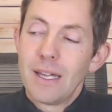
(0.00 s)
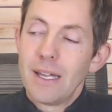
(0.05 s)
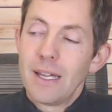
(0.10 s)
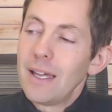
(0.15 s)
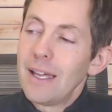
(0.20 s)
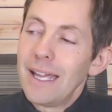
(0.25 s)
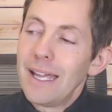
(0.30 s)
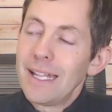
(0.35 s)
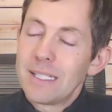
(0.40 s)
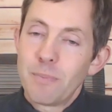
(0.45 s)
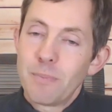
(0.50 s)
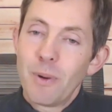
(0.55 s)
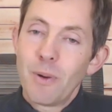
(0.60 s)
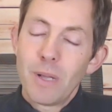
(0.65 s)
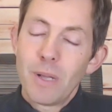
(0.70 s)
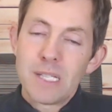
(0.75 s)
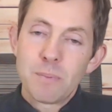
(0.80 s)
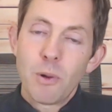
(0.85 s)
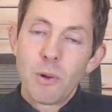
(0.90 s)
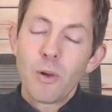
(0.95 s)

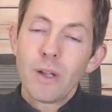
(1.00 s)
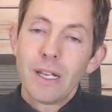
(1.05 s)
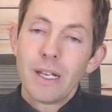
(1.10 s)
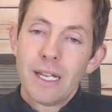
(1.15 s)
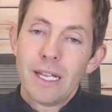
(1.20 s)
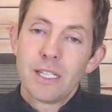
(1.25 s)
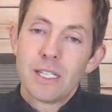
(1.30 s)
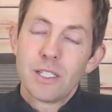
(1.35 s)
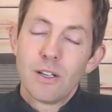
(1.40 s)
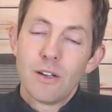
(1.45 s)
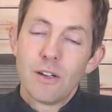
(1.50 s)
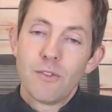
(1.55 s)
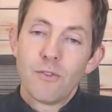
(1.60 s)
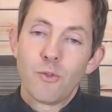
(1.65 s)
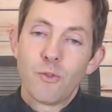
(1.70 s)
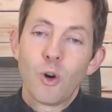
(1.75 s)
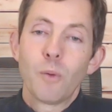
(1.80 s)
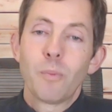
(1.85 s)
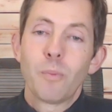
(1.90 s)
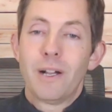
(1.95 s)
it's broken into
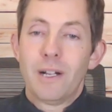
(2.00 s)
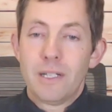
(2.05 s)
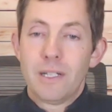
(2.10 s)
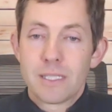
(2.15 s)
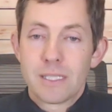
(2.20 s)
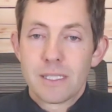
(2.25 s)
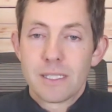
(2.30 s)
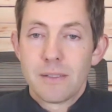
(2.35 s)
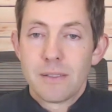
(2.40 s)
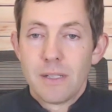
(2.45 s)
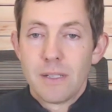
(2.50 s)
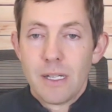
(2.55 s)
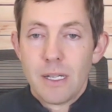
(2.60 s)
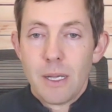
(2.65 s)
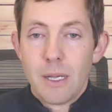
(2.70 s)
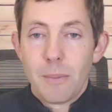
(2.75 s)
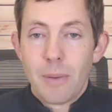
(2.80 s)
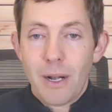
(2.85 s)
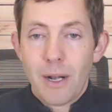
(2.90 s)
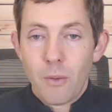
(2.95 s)
4 parts.
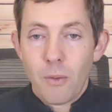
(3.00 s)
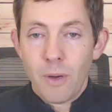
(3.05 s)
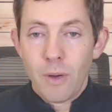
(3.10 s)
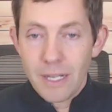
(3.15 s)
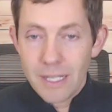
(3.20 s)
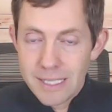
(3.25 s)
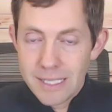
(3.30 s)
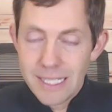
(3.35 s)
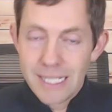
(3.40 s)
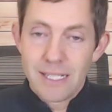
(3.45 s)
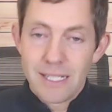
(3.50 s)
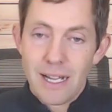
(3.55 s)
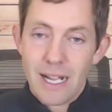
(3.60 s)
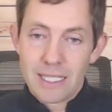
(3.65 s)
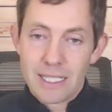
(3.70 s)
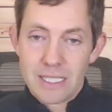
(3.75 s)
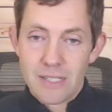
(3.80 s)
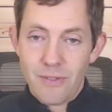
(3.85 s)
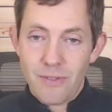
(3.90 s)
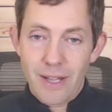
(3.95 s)
Part 1 is
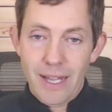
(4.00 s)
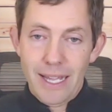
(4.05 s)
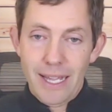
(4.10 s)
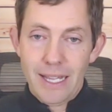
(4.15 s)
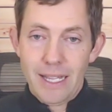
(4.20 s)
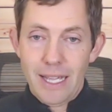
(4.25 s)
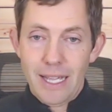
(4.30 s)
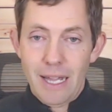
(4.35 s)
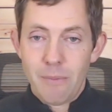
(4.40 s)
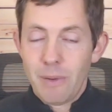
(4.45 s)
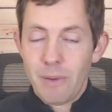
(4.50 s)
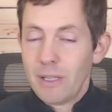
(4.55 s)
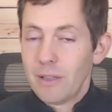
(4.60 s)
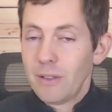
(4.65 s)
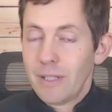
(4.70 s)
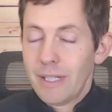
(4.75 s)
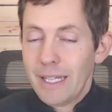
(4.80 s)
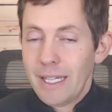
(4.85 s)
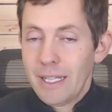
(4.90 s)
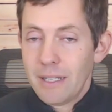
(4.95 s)
detoxify. And we
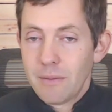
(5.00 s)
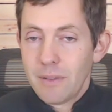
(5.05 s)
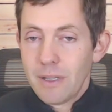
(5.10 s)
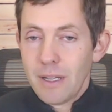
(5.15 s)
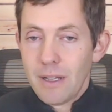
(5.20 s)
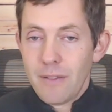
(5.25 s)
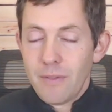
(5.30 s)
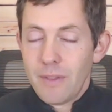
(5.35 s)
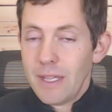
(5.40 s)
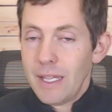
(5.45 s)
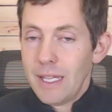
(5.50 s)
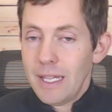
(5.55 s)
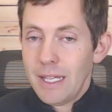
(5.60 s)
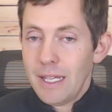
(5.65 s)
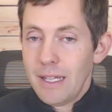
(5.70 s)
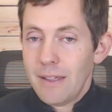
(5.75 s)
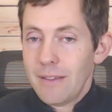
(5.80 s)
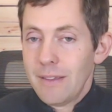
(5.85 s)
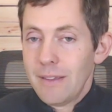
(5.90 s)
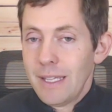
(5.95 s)
look at
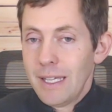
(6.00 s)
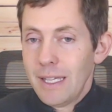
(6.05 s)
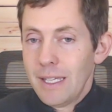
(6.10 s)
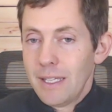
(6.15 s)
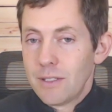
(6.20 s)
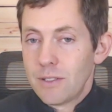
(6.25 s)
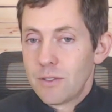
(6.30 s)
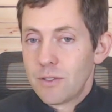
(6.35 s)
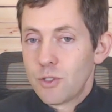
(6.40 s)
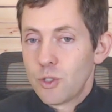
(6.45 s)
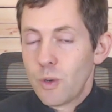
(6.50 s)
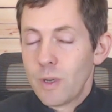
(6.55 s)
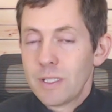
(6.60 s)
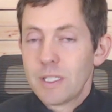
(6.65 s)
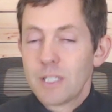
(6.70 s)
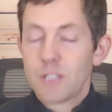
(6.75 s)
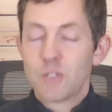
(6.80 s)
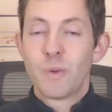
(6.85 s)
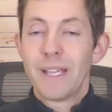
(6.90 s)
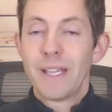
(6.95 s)
the
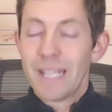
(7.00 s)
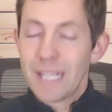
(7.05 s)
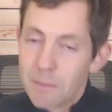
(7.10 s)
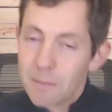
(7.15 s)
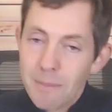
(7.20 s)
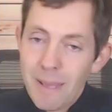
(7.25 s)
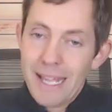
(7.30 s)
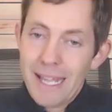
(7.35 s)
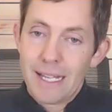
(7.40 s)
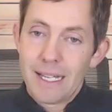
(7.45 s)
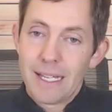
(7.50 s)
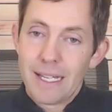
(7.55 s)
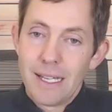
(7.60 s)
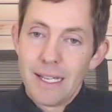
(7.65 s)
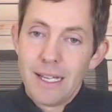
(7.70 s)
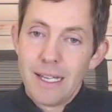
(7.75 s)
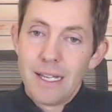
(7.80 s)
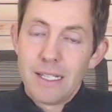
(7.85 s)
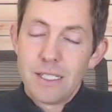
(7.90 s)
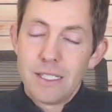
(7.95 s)
choices we can make
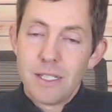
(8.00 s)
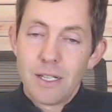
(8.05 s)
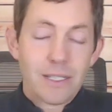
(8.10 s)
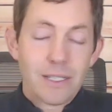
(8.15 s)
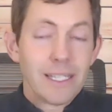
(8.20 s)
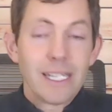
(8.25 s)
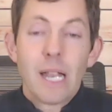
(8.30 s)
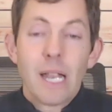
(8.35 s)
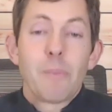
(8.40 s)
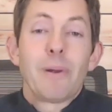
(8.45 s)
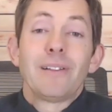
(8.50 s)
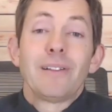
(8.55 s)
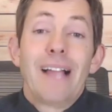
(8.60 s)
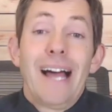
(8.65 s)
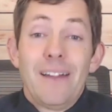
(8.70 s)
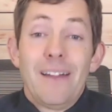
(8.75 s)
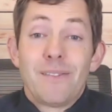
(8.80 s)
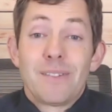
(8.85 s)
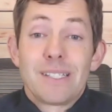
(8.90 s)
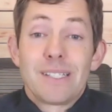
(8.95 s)
to clean up our
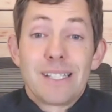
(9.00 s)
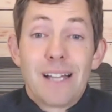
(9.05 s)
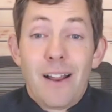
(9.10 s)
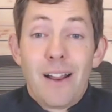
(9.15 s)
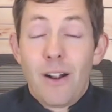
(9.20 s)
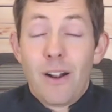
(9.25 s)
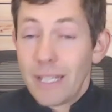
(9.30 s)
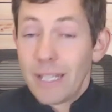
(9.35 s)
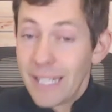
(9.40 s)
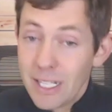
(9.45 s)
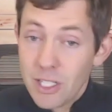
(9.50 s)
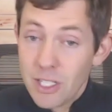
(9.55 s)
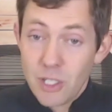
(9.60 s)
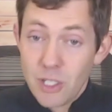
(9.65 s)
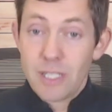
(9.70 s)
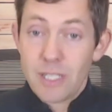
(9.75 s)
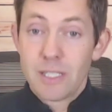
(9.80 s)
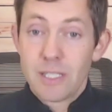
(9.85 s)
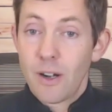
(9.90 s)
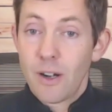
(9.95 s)
lives, our
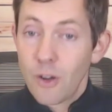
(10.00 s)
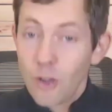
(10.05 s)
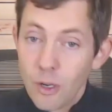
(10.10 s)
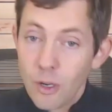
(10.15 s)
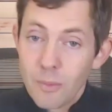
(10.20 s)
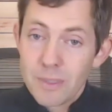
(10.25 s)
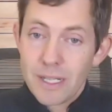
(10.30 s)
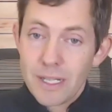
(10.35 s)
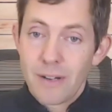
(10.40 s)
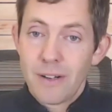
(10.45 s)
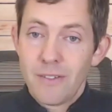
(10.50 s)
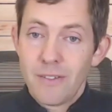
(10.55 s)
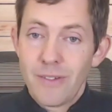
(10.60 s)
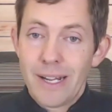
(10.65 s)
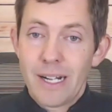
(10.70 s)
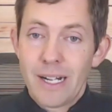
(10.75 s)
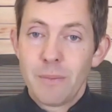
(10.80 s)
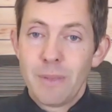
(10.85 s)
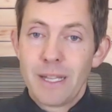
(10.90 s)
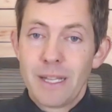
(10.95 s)
kitchens, our homes, our
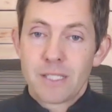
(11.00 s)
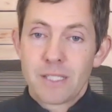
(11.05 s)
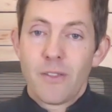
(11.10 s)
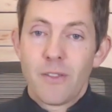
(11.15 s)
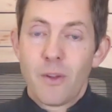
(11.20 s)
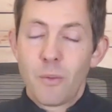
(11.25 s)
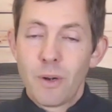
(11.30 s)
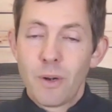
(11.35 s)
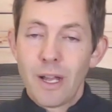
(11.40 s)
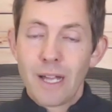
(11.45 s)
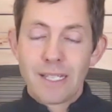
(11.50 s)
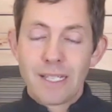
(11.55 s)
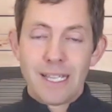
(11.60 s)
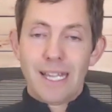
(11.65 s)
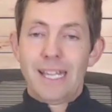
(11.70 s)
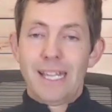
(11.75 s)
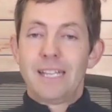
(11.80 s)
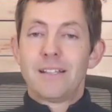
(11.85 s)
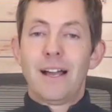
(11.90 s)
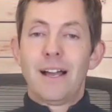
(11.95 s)
environment, so that we're not
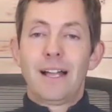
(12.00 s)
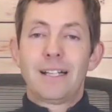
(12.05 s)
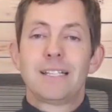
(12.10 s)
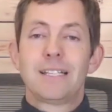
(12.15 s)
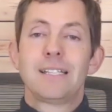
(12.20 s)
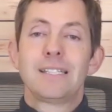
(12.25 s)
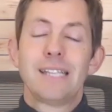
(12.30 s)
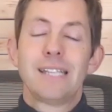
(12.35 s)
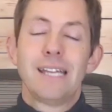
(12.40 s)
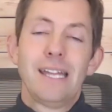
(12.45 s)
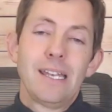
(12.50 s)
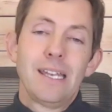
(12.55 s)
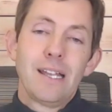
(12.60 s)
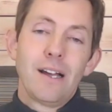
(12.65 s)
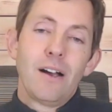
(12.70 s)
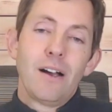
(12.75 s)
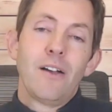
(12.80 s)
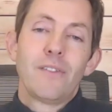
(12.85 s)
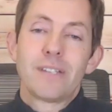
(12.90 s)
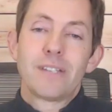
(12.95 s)
taking toxins in
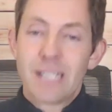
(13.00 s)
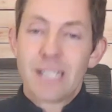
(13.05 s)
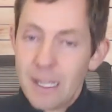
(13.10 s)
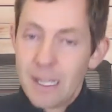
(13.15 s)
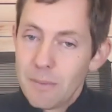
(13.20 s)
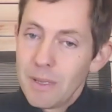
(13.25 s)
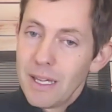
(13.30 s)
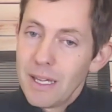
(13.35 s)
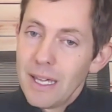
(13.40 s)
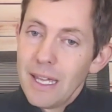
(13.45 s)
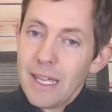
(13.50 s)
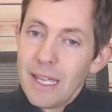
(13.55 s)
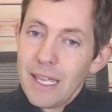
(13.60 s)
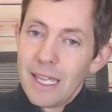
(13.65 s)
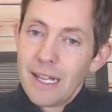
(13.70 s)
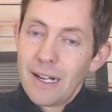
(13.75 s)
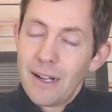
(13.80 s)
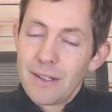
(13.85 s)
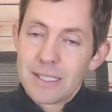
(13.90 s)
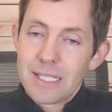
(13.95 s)
all the time.
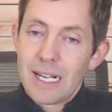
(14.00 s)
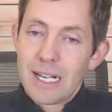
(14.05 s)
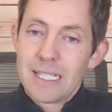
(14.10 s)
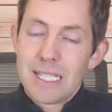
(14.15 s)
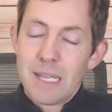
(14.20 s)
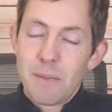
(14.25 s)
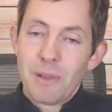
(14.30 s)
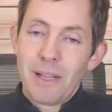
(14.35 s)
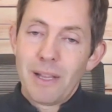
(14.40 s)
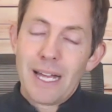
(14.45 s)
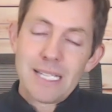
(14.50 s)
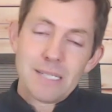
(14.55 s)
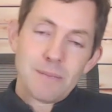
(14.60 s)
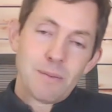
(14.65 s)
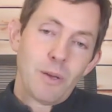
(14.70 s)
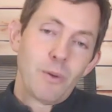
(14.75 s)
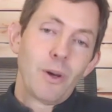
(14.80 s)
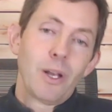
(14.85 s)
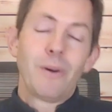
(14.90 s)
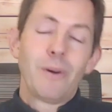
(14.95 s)
Sometimes people ask
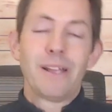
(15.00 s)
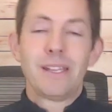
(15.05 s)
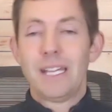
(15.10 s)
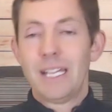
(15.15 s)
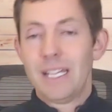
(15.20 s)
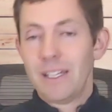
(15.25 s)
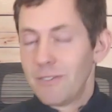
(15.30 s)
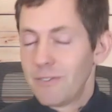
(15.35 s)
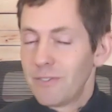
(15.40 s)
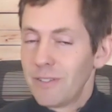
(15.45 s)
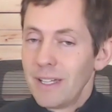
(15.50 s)
me, what do I think of